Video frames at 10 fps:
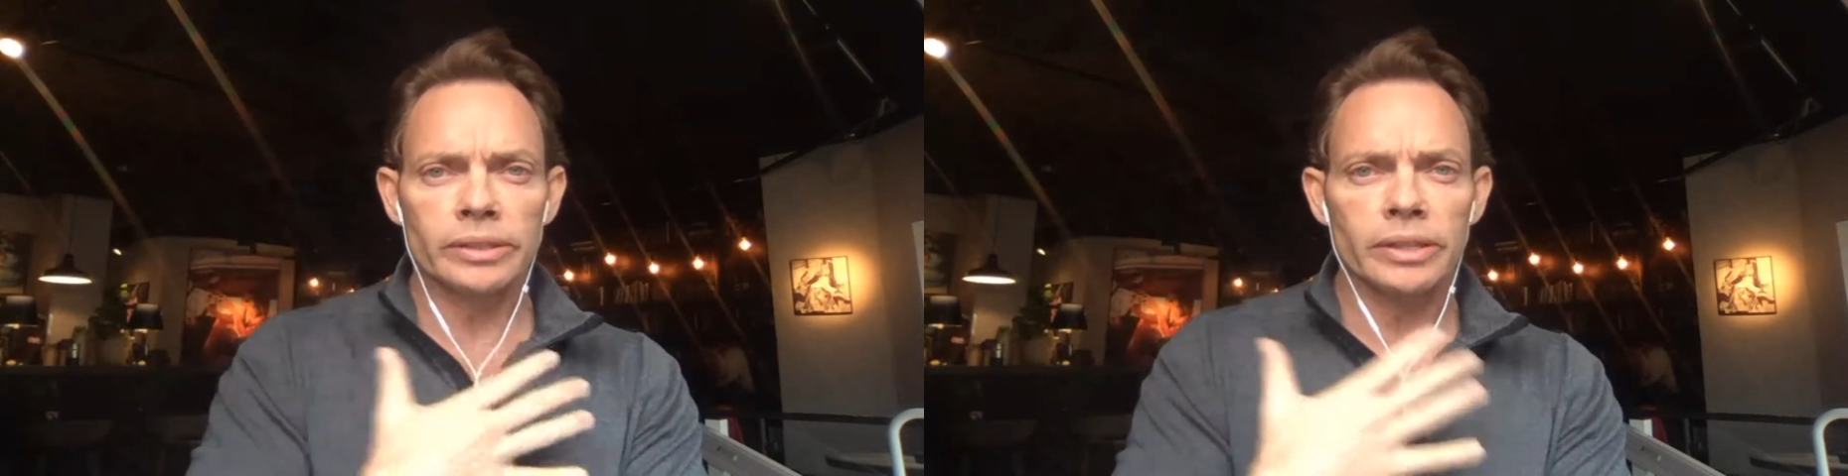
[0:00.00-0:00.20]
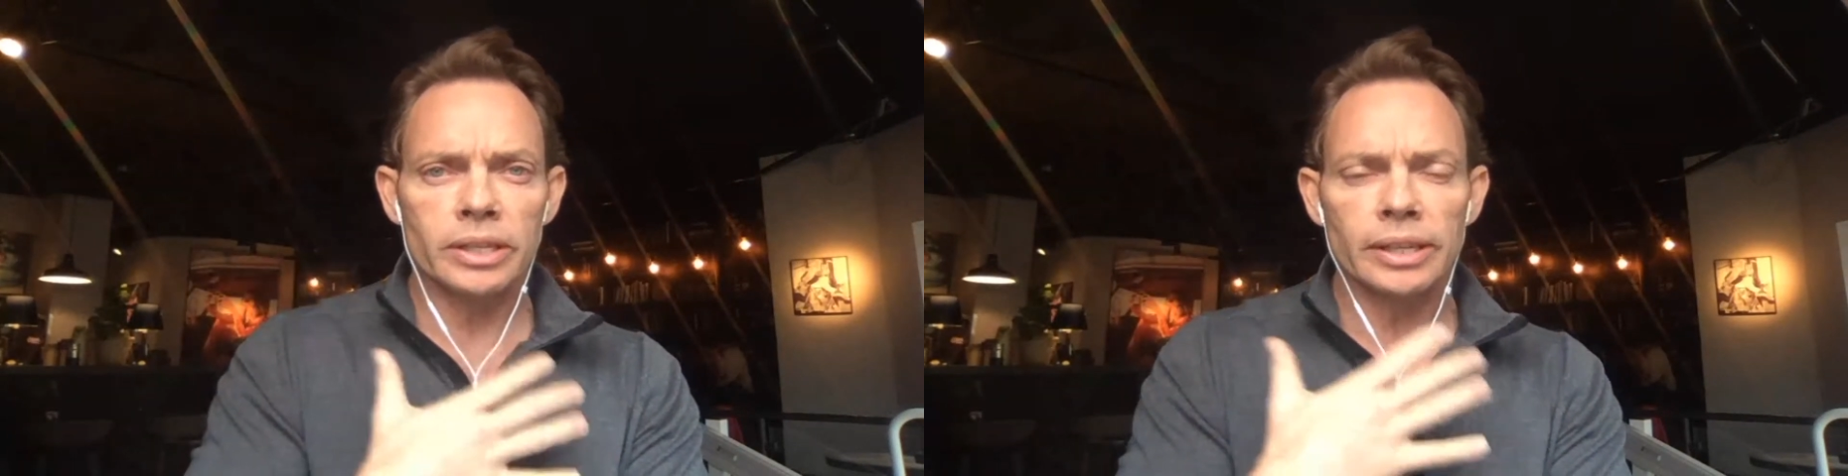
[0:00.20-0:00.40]

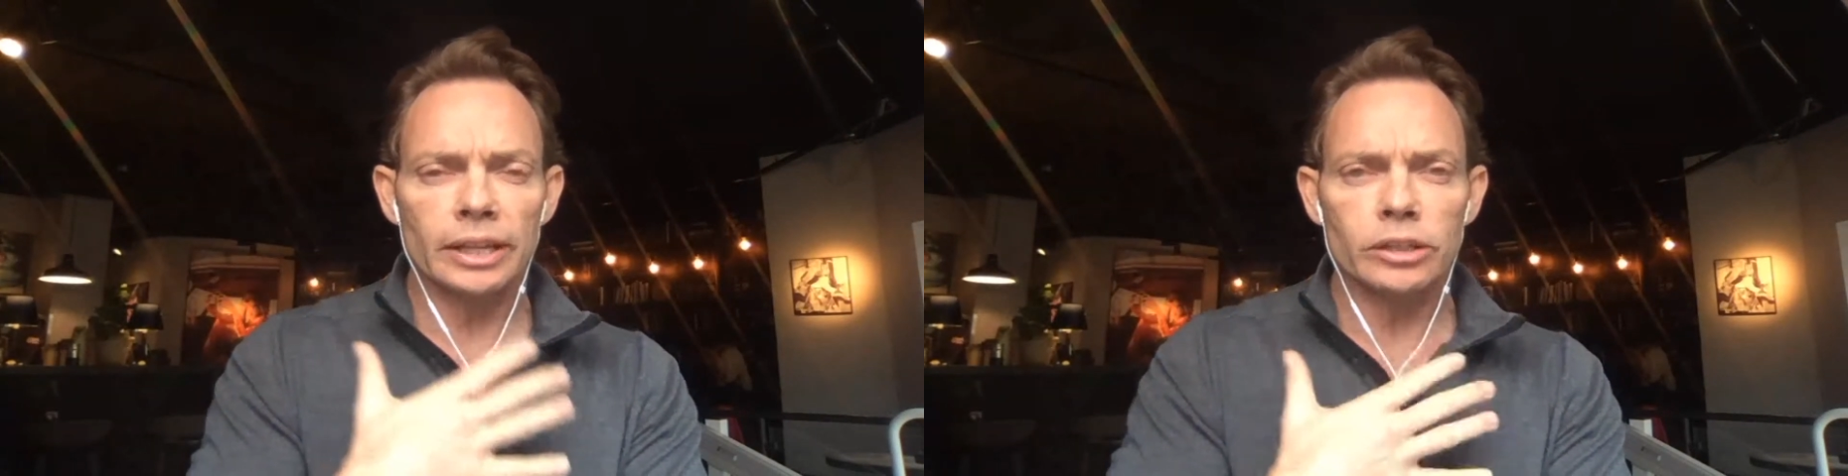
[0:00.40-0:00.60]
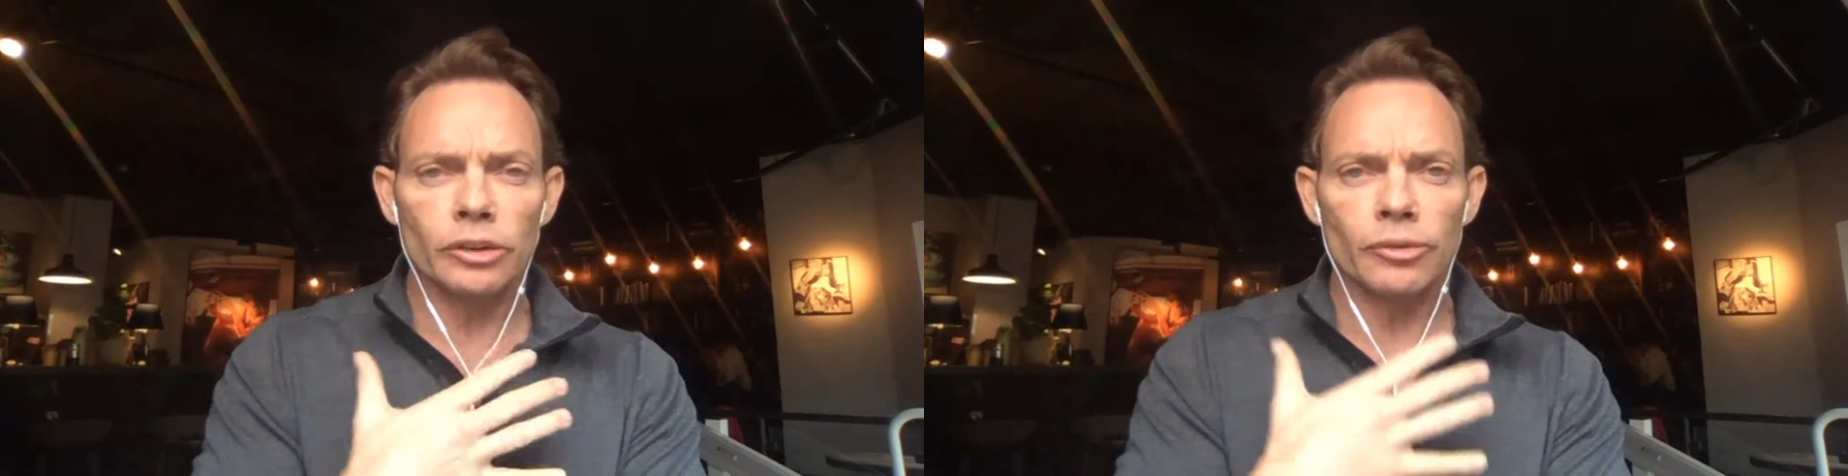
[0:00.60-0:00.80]

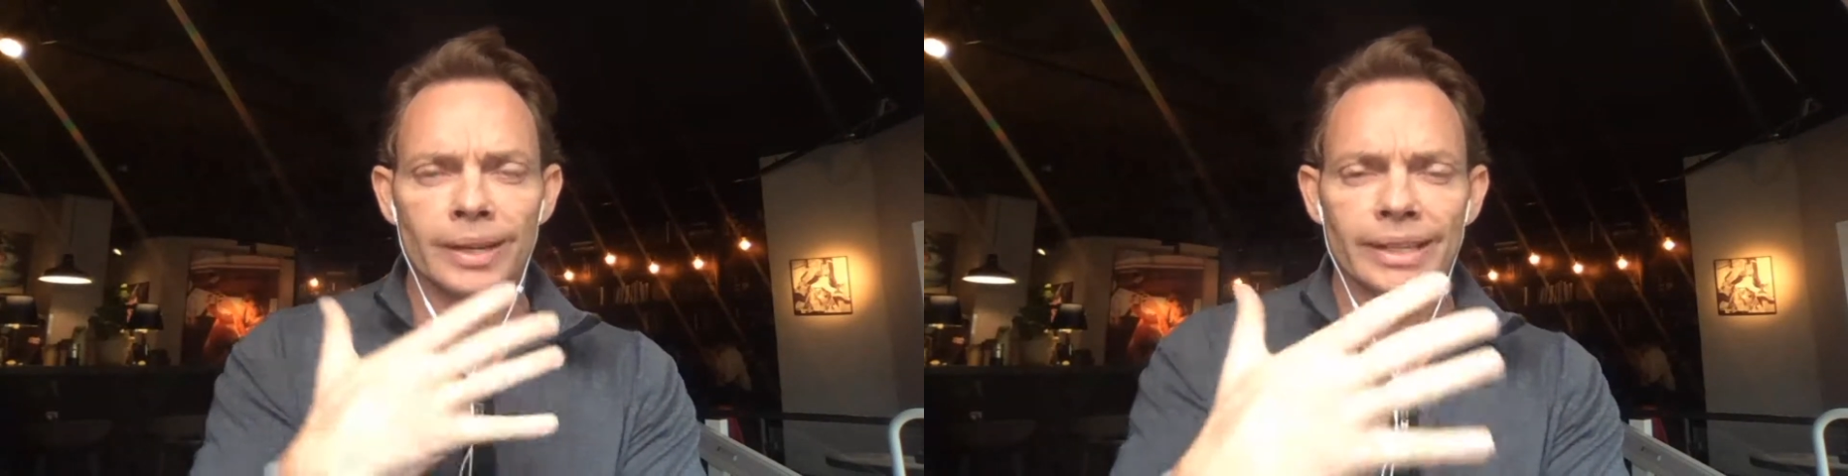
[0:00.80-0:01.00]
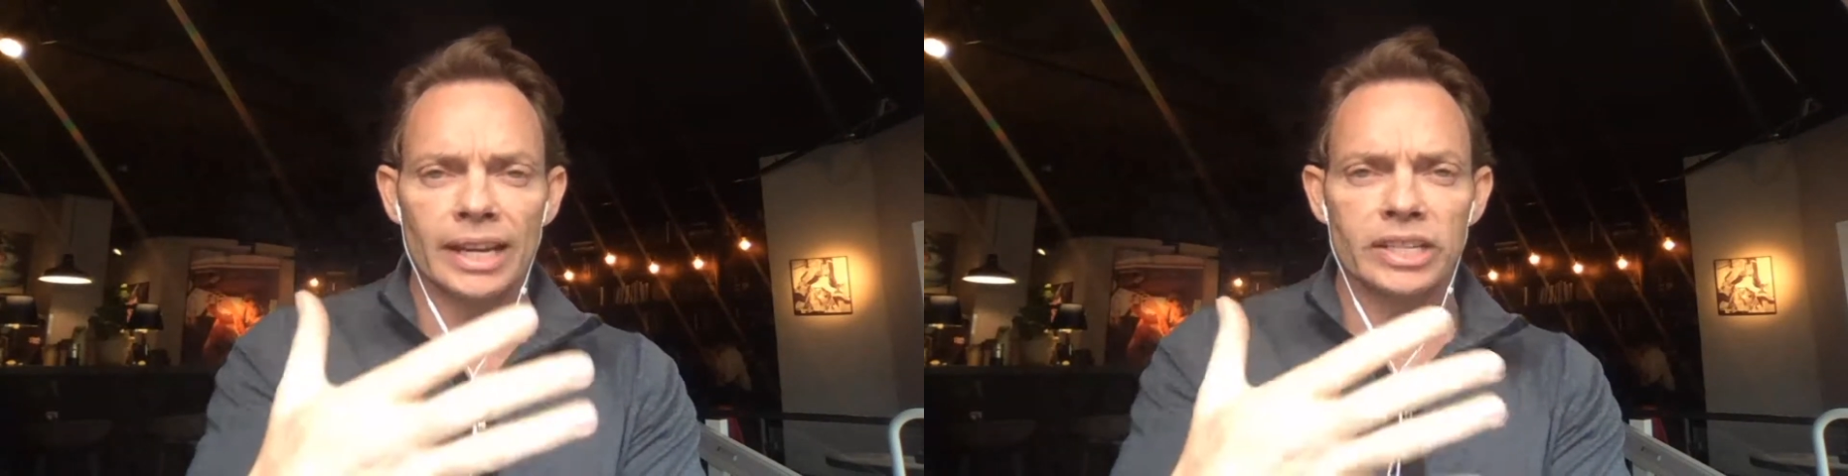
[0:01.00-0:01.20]
disconnect you from
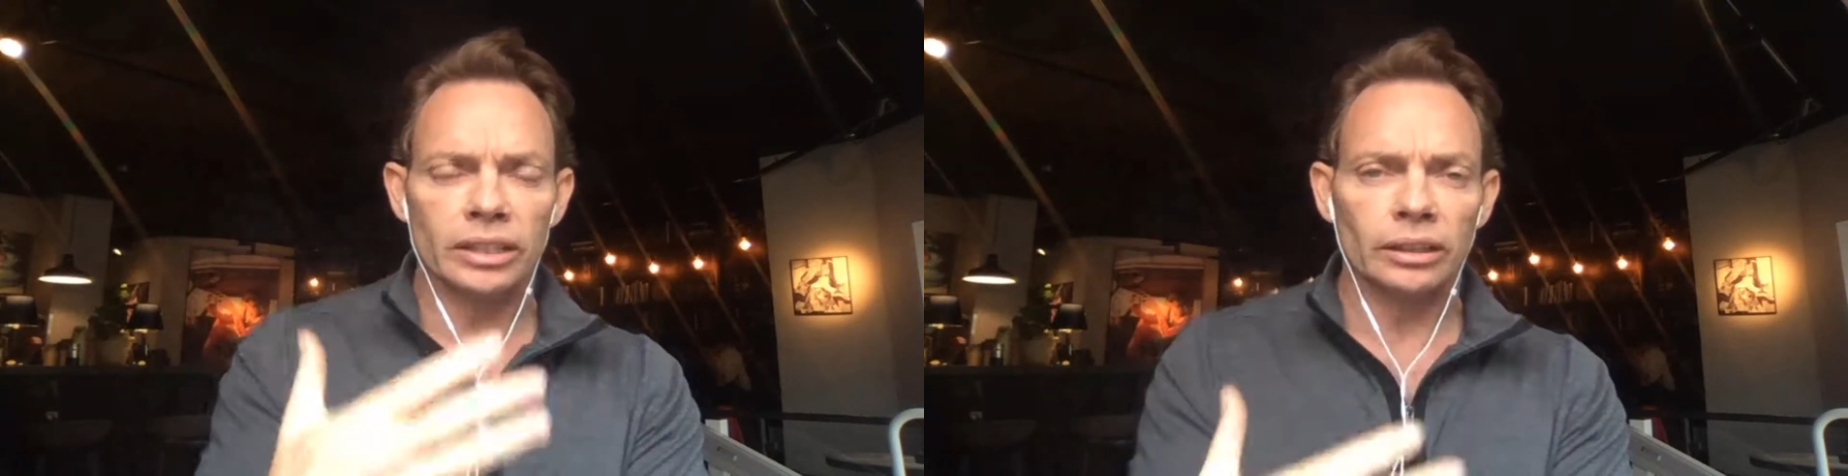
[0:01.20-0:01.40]
connection and